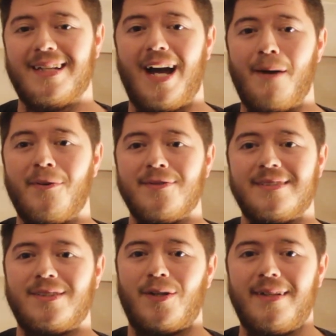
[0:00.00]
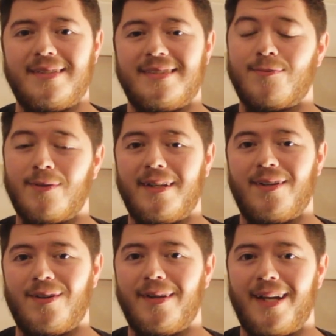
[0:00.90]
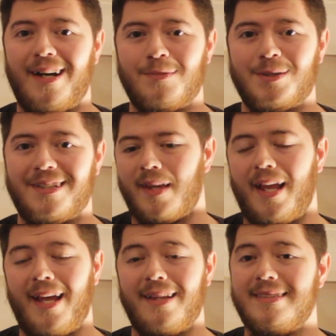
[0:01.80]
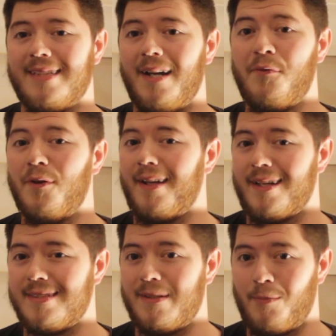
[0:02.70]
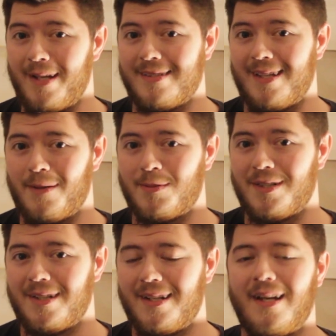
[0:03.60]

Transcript: composting toilets is really your only option. At least I feel like it's the best option.